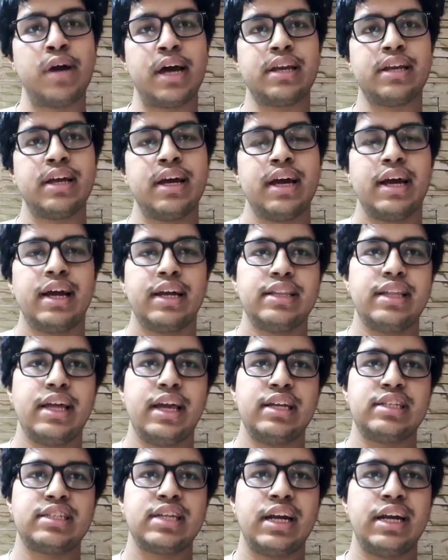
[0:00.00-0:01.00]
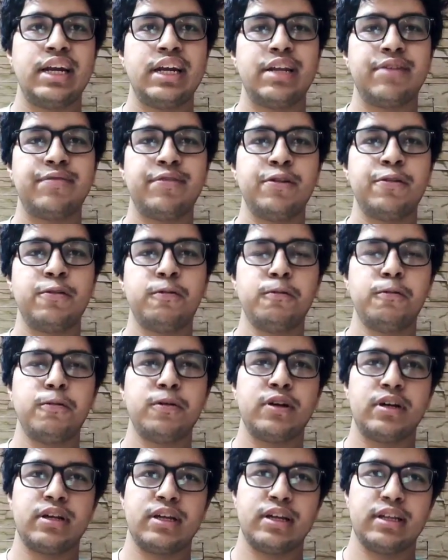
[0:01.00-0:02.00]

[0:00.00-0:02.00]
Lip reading: And in the HR interview